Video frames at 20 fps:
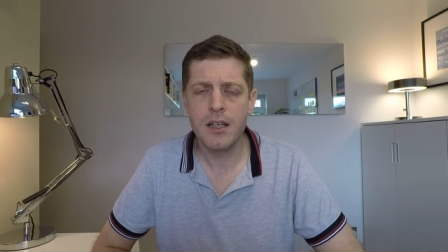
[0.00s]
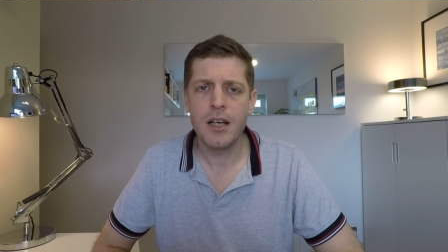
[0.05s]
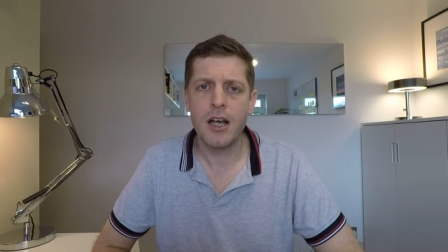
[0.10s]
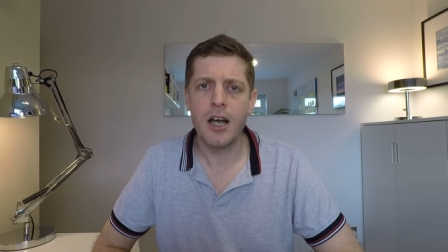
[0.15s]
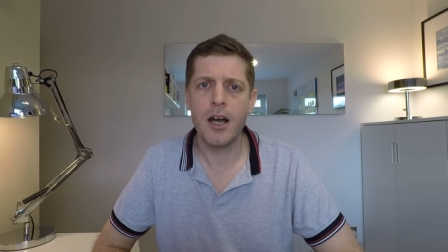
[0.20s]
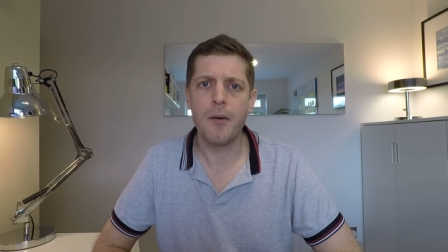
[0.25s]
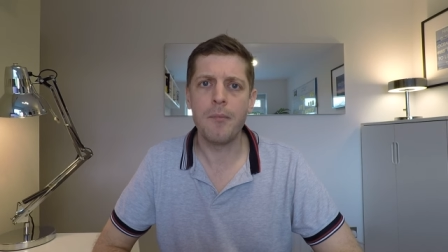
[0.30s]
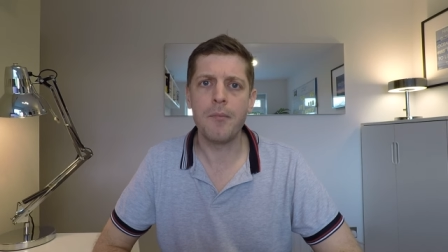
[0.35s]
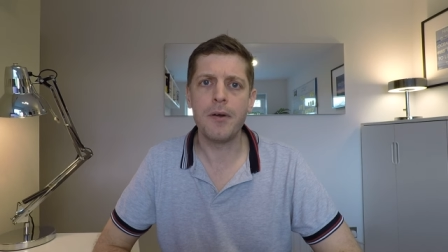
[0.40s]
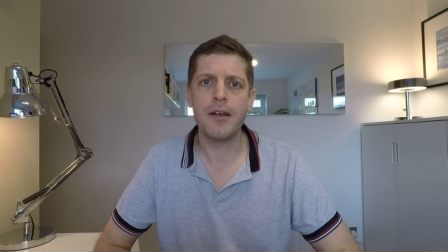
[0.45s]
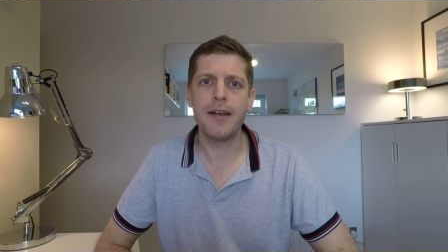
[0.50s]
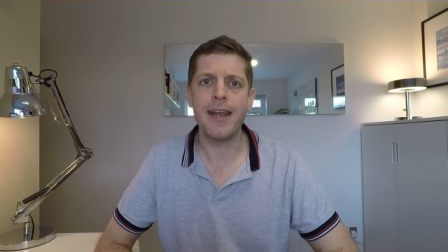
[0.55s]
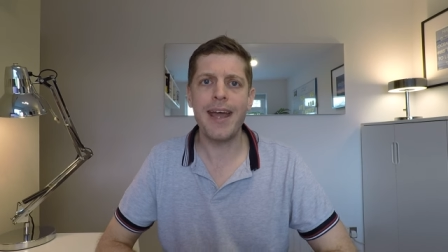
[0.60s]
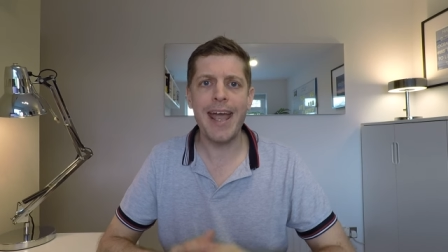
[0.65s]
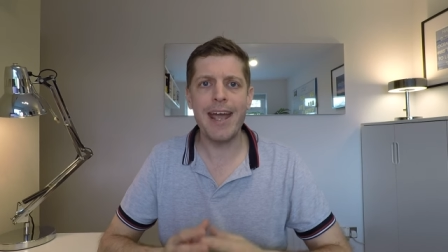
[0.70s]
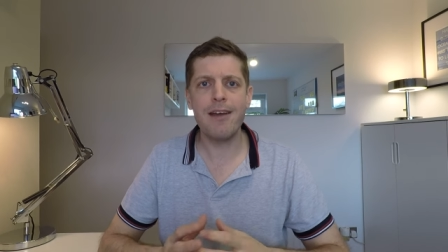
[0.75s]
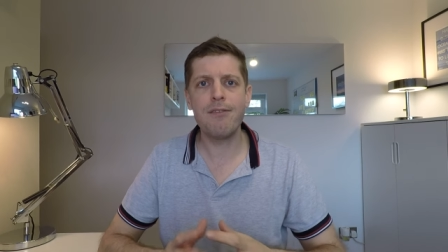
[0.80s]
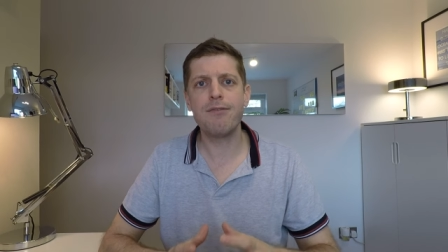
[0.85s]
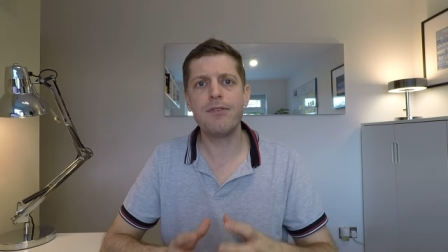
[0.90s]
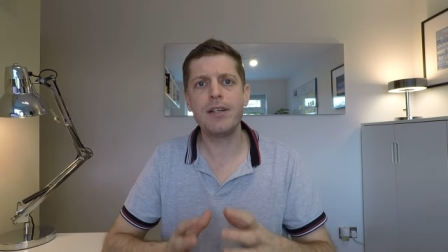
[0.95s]
Um, and
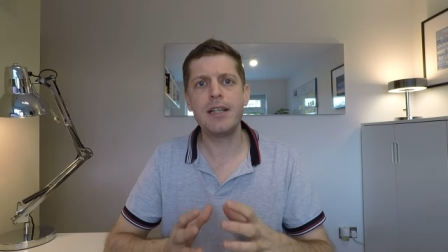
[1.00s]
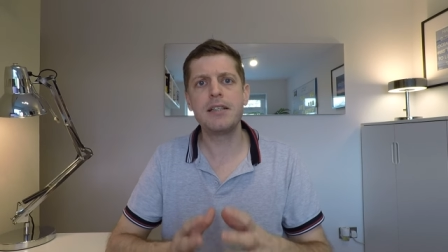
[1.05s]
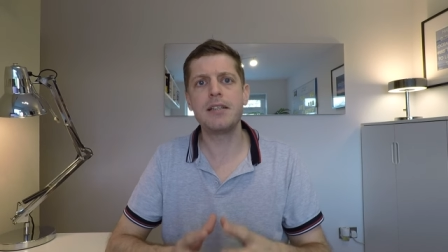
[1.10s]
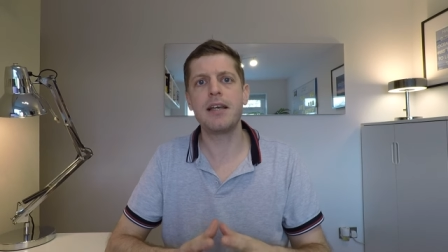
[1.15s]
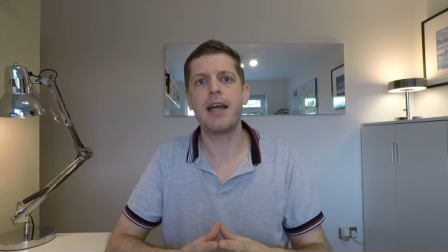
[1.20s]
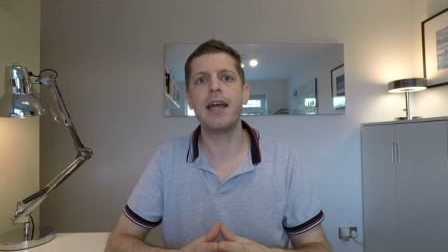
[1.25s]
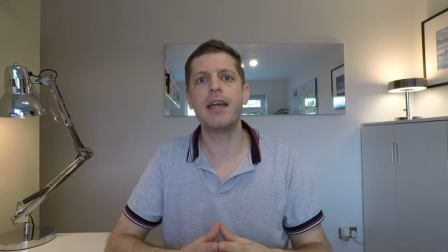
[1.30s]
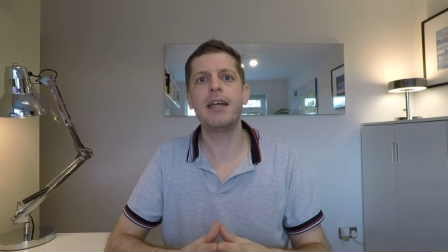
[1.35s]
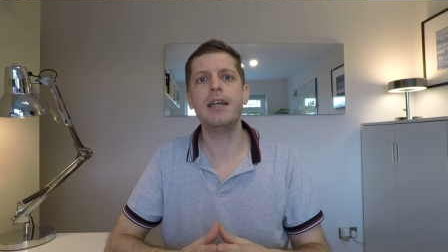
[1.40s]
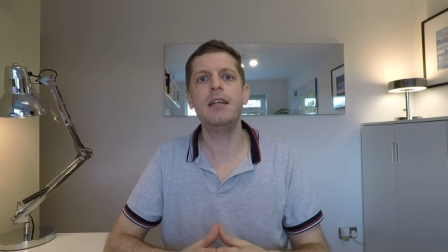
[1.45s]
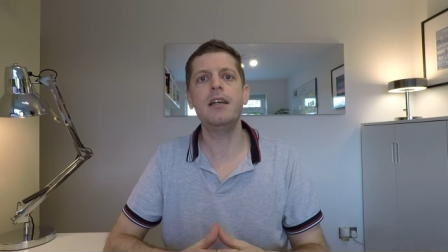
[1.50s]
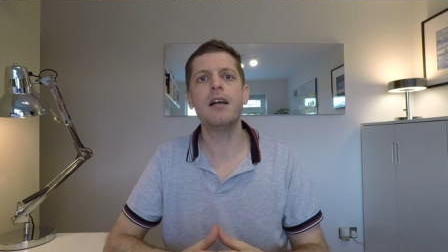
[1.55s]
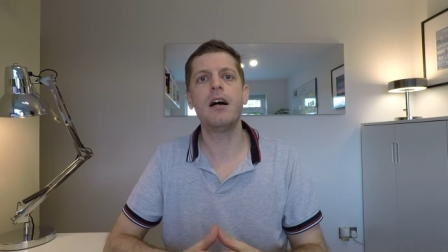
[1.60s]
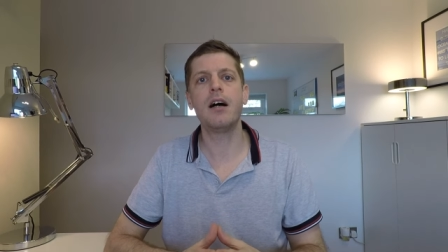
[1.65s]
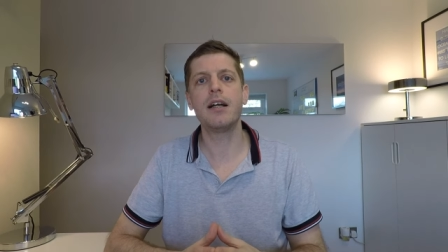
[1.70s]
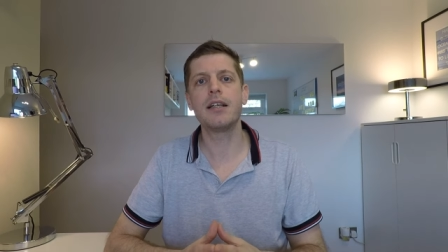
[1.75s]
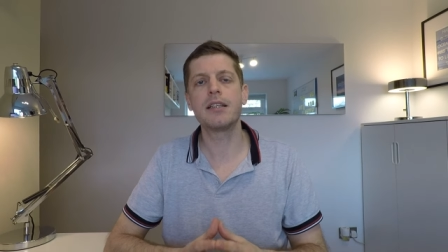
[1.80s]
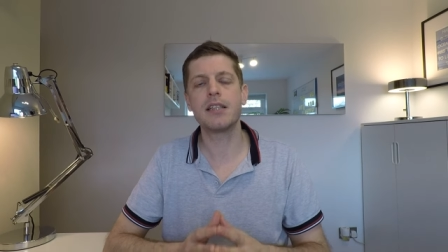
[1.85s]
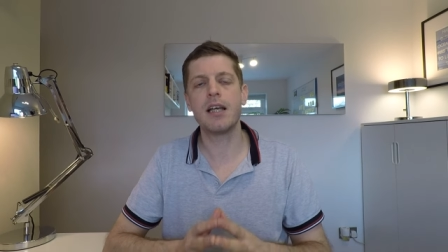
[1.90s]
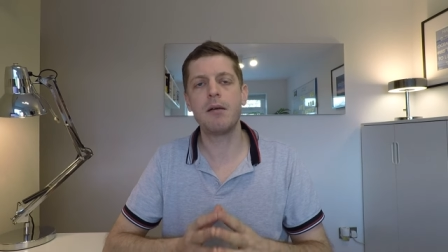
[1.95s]
every day
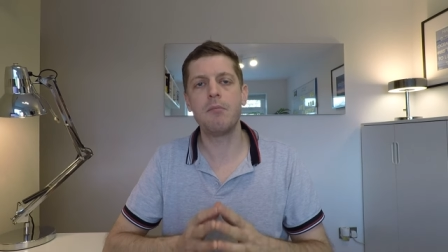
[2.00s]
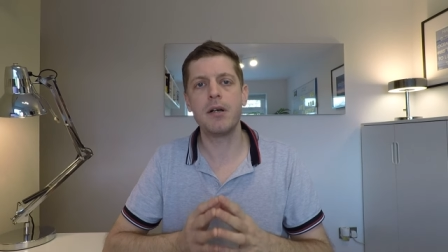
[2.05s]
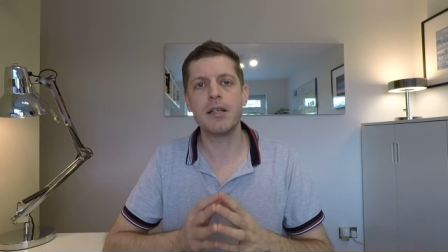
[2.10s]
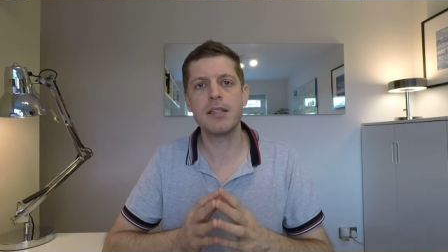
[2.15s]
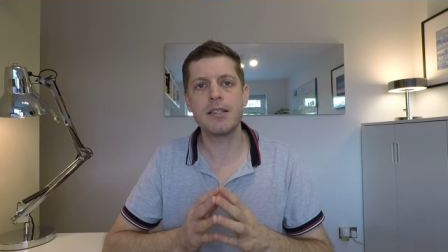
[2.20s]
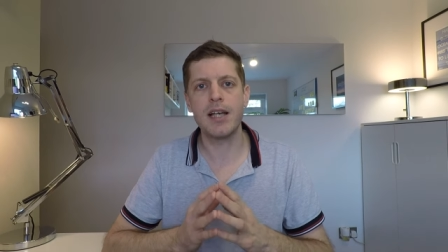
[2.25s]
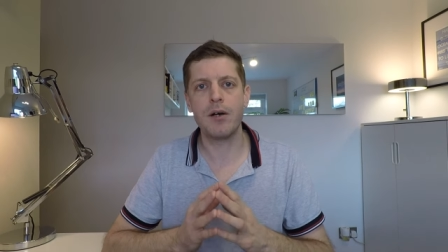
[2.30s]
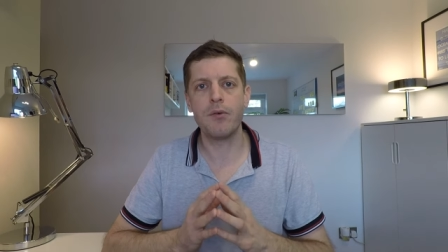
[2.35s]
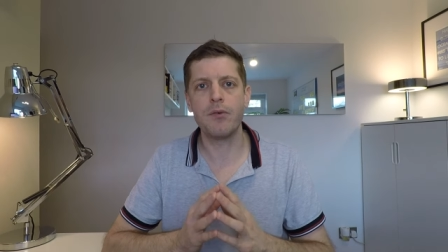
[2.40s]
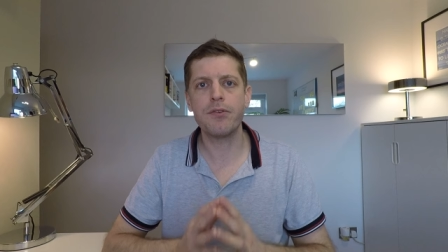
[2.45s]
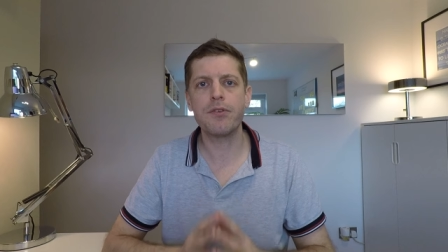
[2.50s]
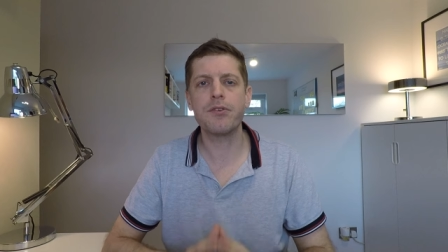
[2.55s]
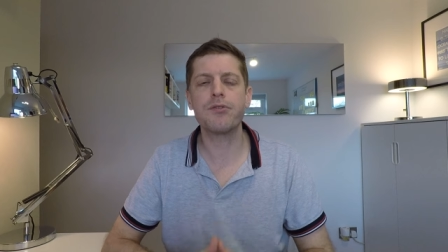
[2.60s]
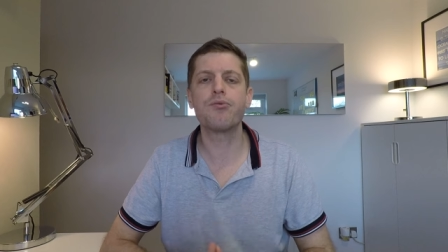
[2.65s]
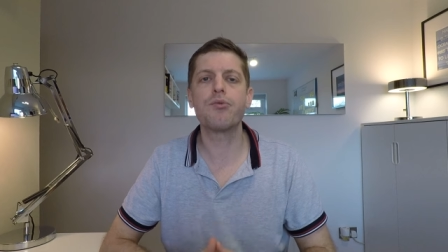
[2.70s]
I set myself